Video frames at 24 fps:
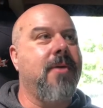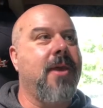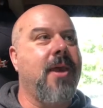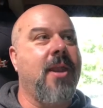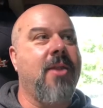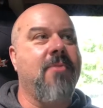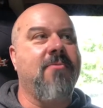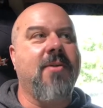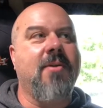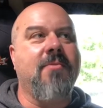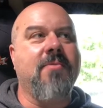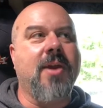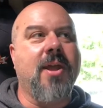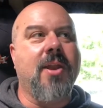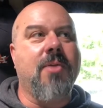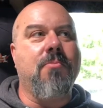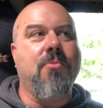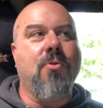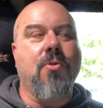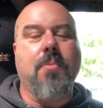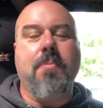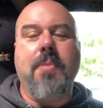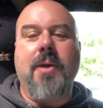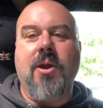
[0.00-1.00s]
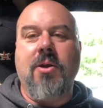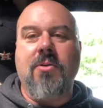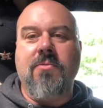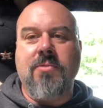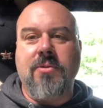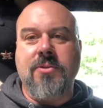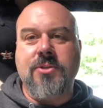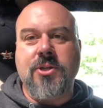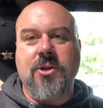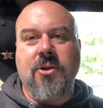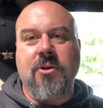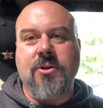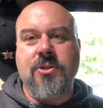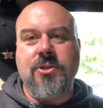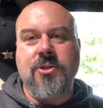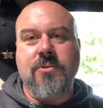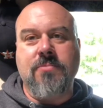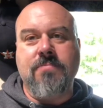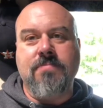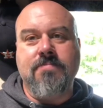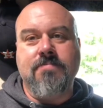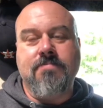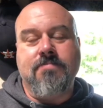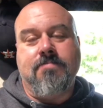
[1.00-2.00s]
And if I've got a more powerful
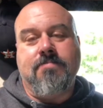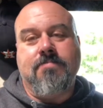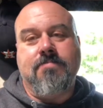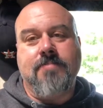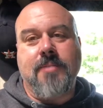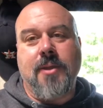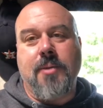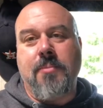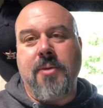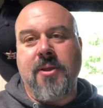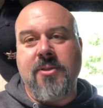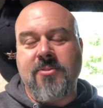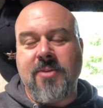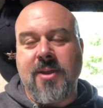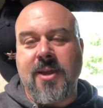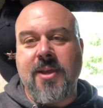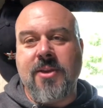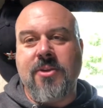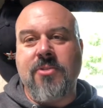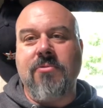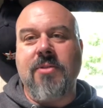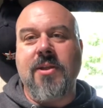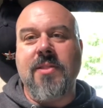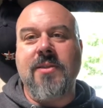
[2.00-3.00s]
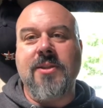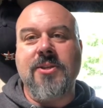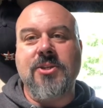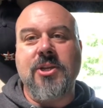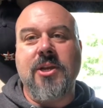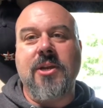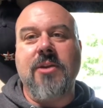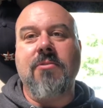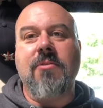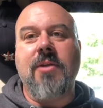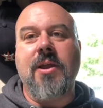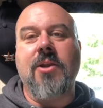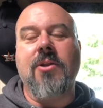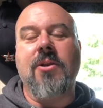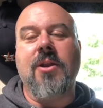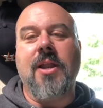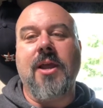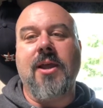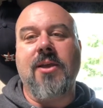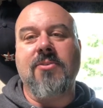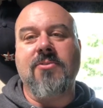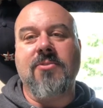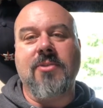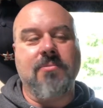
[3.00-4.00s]
charger, that means I get to run the generator
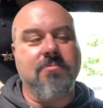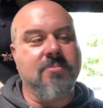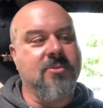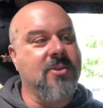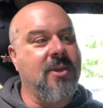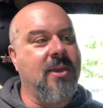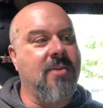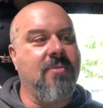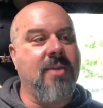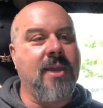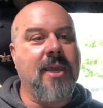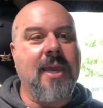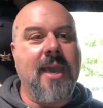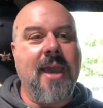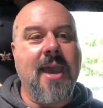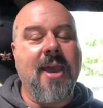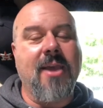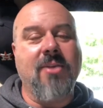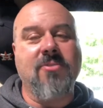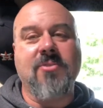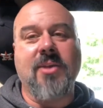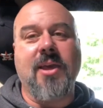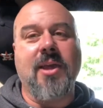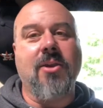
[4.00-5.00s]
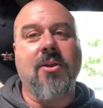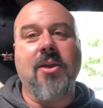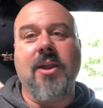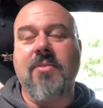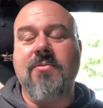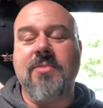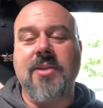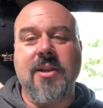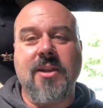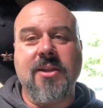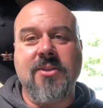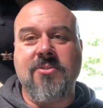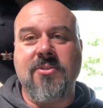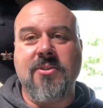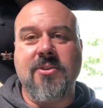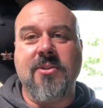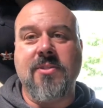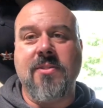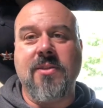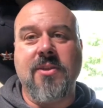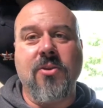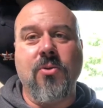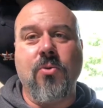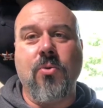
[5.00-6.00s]
less. I'm saving gas, I don't have to listen to
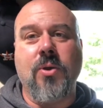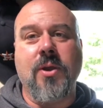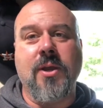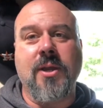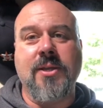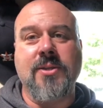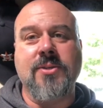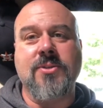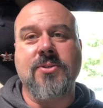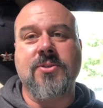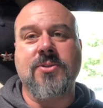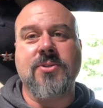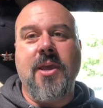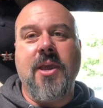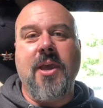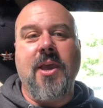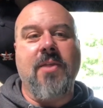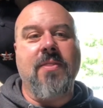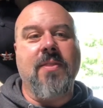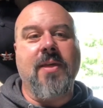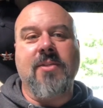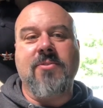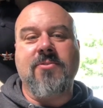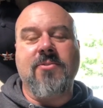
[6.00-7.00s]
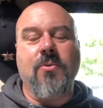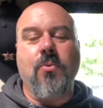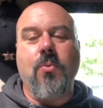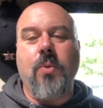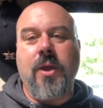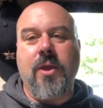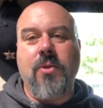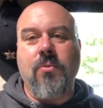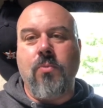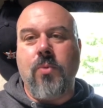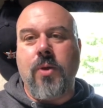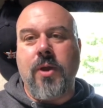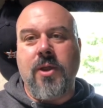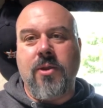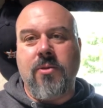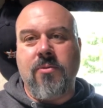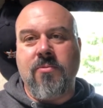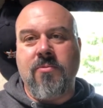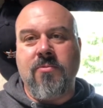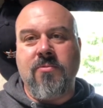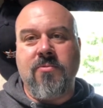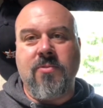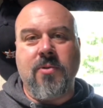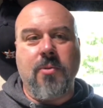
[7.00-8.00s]
the noise, and that's a win-win
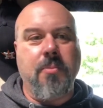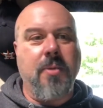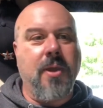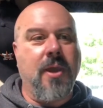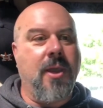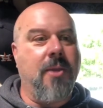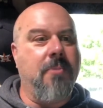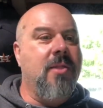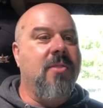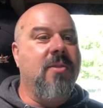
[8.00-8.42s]
for me.